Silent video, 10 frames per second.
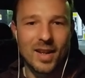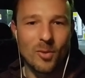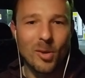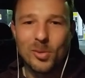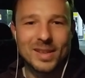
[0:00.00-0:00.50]

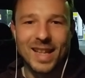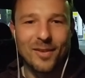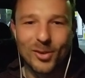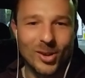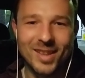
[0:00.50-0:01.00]
What would
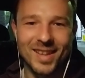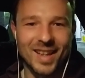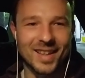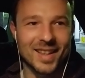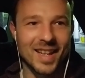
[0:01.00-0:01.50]
life look
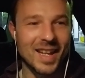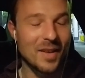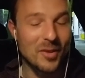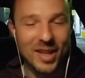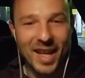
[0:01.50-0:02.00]
like
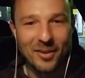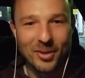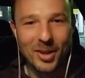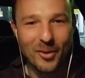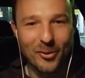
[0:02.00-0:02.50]
if you get
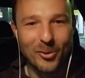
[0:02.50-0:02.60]
rid of